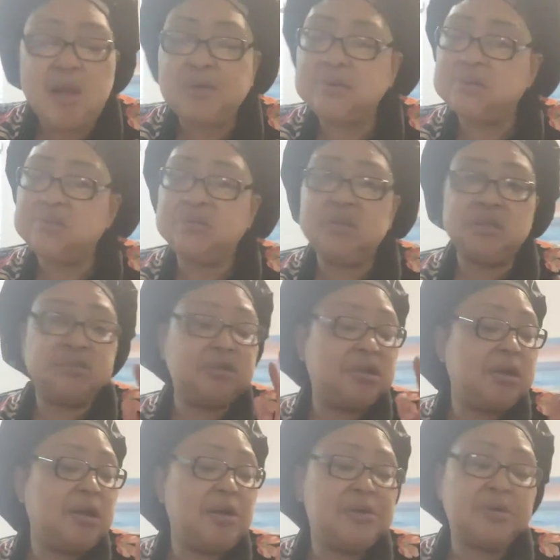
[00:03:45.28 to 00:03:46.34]
And it's just a
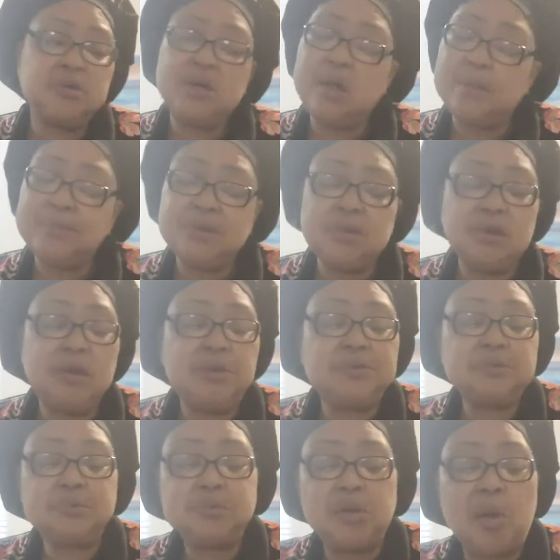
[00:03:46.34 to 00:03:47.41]
cold, common
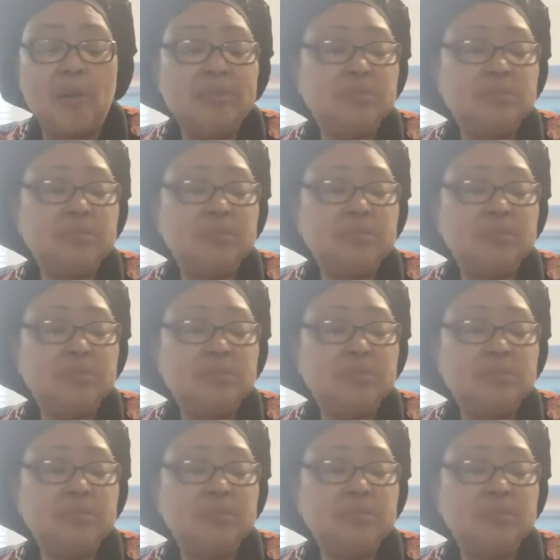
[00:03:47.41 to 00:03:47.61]
cold.